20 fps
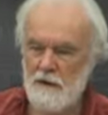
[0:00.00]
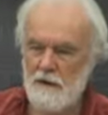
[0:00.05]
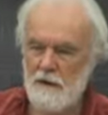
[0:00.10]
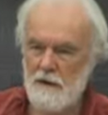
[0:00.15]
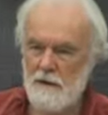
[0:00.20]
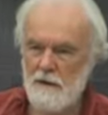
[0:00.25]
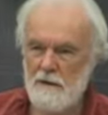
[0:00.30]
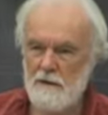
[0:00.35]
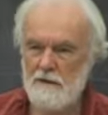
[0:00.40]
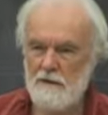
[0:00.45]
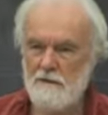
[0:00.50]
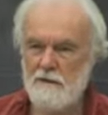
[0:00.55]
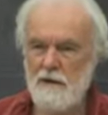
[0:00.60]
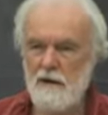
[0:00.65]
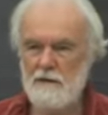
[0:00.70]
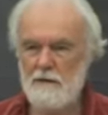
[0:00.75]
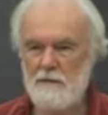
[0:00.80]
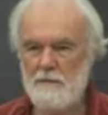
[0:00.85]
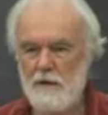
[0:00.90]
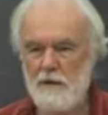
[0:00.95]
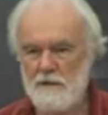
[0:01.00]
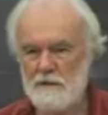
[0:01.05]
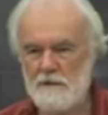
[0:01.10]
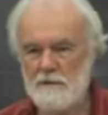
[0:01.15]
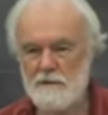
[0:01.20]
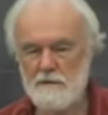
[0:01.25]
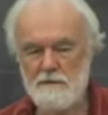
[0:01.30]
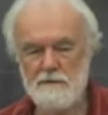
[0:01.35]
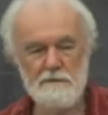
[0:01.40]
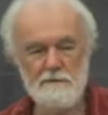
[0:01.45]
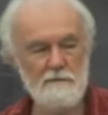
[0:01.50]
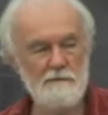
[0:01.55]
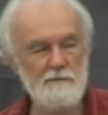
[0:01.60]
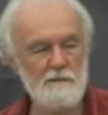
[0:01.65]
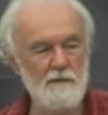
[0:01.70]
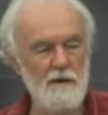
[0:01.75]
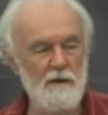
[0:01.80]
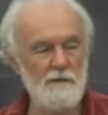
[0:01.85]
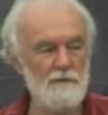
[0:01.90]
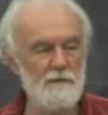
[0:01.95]
Uh, you had the best
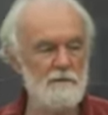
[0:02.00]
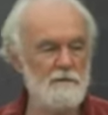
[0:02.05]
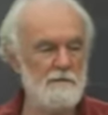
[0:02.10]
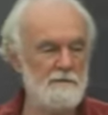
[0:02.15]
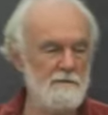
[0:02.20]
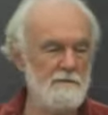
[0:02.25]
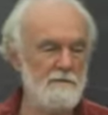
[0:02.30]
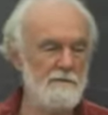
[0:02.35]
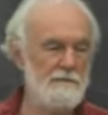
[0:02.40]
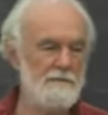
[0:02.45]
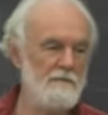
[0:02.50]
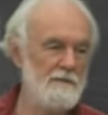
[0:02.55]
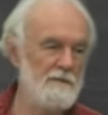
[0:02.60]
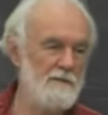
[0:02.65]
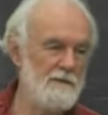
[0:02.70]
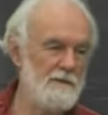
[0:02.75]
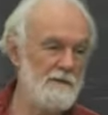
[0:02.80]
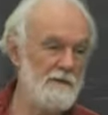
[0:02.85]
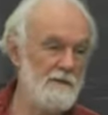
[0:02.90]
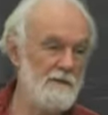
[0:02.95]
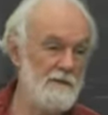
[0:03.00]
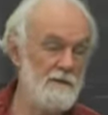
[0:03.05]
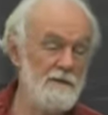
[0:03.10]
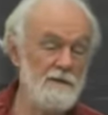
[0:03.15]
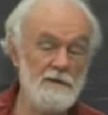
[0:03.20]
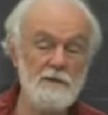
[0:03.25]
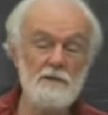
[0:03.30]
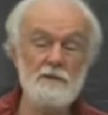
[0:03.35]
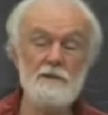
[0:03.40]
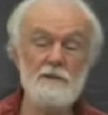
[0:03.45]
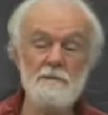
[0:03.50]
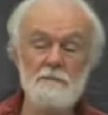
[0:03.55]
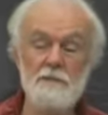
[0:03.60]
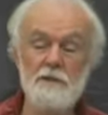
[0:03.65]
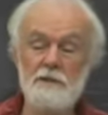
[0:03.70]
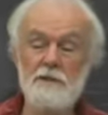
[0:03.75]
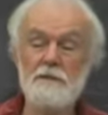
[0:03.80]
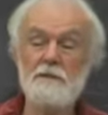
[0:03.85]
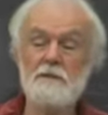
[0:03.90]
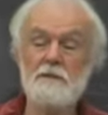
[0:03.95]
growth, consistent,
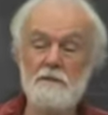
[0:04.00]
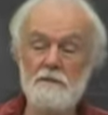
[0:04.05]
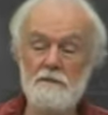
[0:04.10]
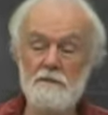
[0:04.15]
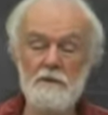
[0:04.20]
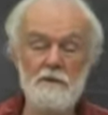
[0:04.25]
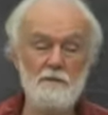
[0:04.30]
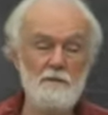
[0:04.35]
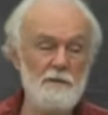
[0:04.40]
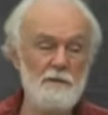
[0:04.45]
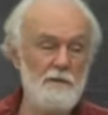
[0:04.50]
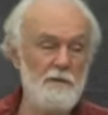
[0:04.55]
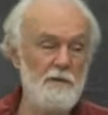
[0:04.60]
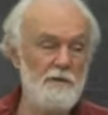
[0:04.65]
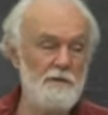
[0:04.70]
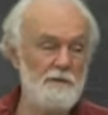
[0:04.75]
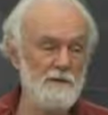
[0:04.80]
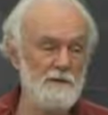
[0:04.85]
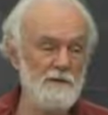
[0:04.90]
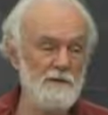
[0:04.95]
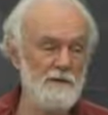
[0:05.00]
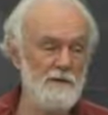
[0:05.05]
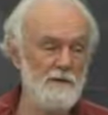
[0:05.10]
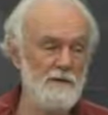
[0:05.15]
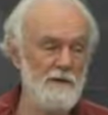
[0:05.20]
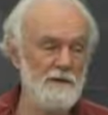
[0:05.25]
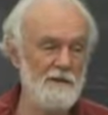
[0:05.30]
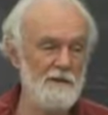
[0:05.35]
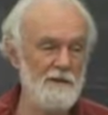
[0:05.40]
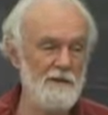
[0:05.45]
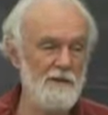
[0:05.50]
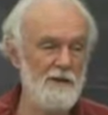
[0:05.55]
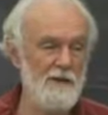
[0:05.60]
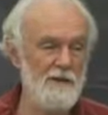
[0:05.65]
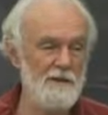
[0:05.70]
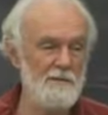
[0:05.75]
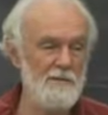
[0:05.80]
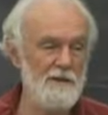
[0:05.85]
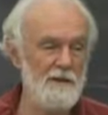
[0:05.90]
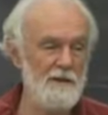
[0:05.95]
persistent growth performance in the U.S.
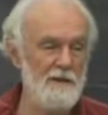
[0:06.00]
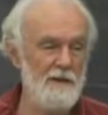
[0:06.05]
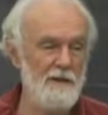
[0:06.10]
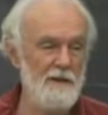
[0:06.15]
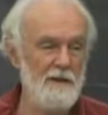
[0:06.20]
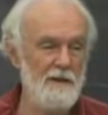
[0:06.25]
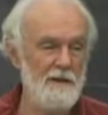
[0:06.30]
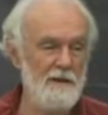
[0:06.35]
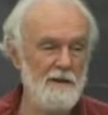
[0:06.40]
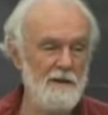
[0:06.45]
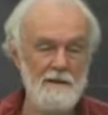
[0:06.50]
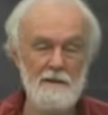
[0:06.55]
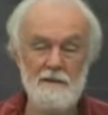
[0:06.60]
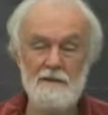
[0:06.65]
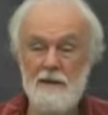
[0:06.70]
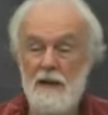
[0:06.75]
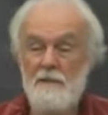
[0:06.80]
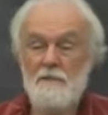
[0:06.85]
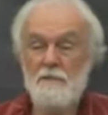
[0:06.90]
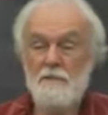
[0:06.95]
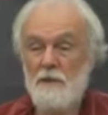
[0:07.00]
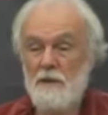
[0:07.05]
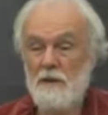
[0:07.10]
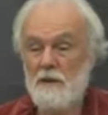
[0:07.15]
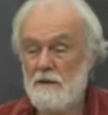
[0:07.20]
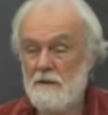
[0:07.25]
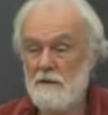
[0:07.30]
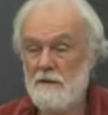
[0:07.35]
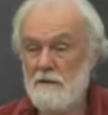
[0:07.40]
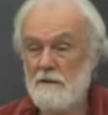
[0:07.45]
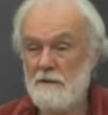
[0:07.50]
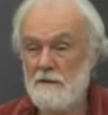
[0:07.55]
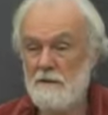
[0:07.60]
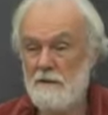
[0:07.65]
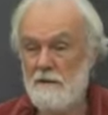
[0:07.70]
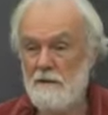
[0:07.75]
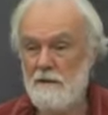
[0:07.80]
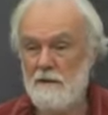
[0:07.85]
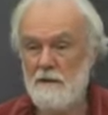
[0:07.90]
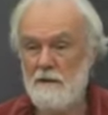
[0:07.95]
economy that's ever been.
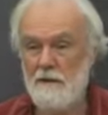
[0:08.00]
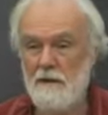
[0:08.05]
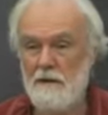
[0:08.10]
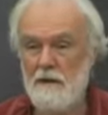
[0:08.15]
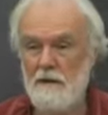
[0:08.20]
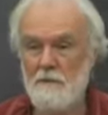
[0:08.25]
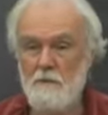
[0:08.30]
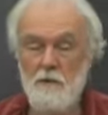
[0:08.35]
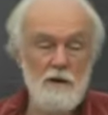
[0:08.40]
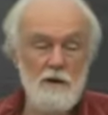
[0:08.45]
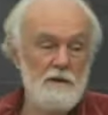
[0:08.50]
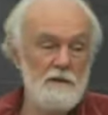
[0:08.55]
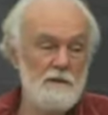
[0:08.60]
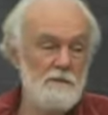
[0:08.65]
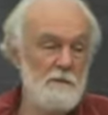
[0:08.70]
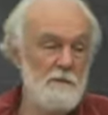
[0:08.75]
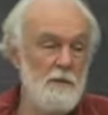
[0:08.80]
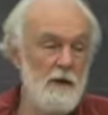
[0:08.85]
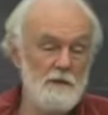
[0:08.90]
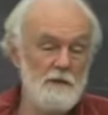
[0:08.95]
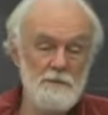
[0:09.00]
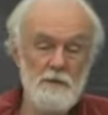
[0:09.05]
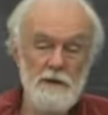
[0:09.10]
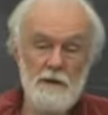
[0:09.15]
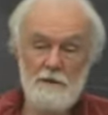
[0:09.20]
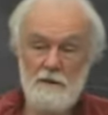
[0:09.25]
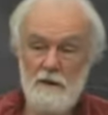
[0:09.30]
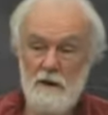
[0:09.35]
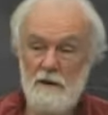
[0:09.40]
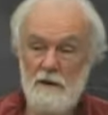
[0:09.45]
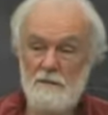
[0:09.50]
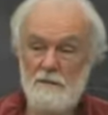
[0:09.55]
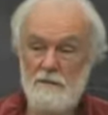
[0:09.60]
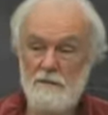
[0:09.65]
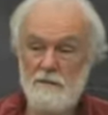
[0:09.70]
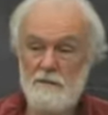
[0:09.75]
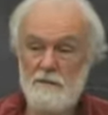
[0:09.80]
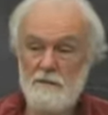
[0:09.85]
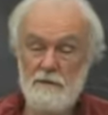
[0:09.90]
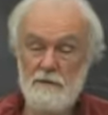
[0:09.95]
Workers were much better off
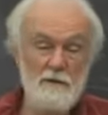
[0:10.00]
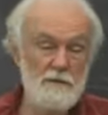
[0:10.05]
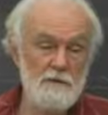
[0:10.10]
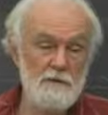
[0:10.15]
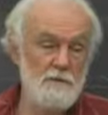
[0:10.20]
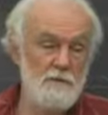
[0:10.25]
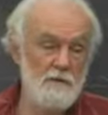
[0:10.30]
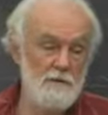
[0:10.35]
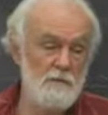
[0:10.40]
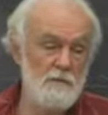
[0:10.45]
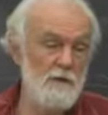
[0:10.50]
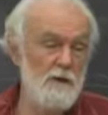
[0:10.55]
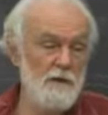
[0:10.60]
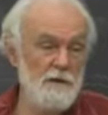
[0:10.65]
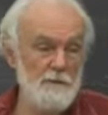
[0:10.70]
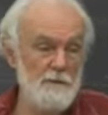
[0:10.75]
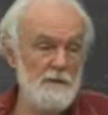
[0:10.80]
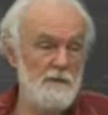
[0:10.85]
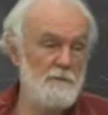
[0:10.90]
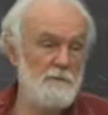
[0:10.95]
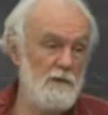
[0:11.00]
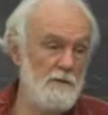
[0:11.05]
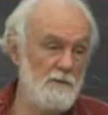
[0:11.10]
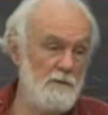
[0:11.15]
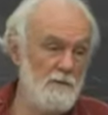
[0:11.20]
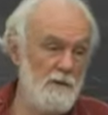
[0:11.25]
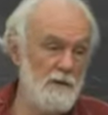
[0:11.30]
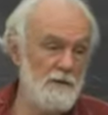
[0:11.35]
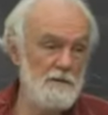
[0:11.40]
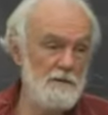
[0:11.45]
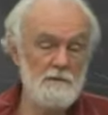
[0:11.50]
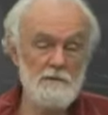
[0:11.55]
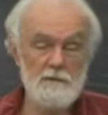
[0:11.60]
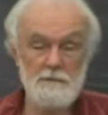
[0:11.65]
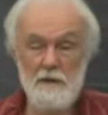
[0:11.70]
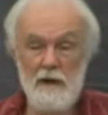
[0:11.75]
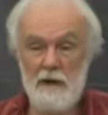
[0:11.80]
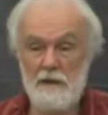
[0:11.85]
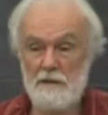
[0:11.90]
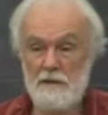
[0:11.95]
those that were employed, I mean, the problem was it
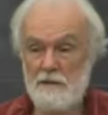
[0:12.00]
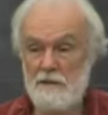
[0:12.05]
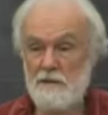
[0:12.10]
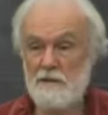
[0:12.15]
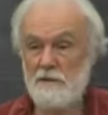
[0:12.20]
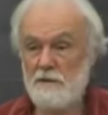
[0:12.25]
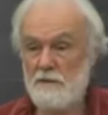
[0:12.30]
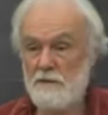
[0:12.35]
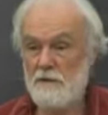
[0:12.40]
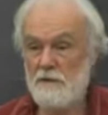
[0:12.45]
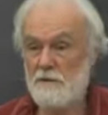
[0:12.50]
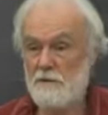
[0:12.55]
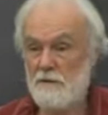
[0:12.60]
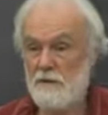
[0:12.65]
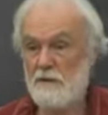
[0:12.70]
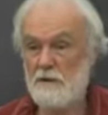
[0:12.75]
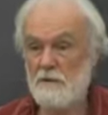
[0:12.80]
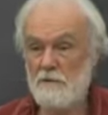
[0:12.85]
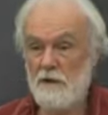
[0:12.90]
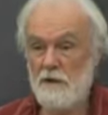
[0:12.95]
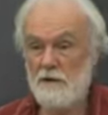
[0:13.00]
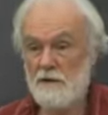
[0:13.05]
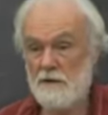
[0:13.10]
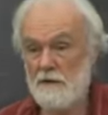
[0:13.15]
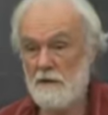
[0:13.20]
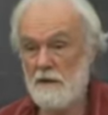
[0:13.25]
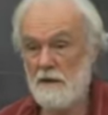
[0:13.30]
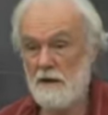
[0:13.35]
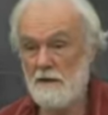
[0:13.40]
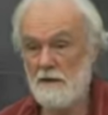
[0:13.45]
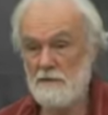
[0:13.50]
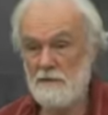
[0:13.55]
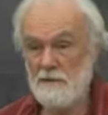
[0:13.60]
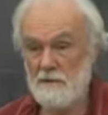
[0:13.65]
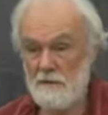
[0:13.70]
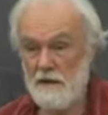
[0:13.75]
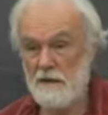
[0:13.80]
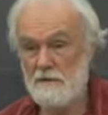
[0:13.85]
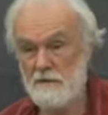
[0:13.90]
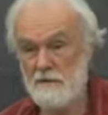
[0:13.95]
was badly distributed within the working class,
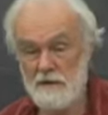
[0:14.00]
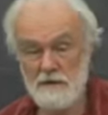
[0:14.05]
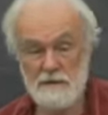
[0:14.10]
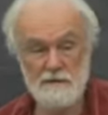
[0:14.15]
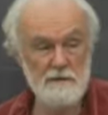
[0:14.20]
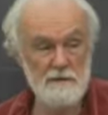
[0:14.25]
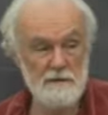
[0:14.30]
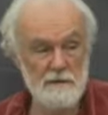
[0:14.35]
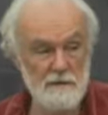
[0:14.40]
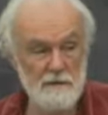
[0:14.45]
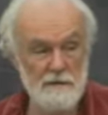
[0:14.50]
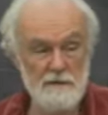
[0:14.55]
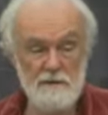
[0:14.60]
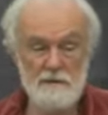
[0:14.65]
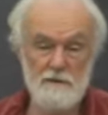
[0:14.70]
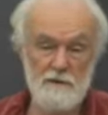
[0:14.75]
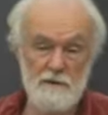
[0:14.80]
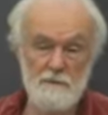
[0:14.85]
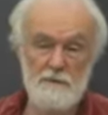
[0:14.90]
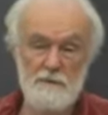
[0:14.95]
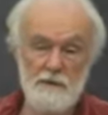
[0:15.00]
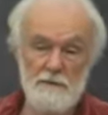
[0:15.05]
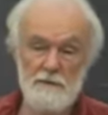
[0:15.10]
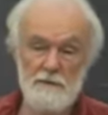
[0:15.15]
and you had racially excluded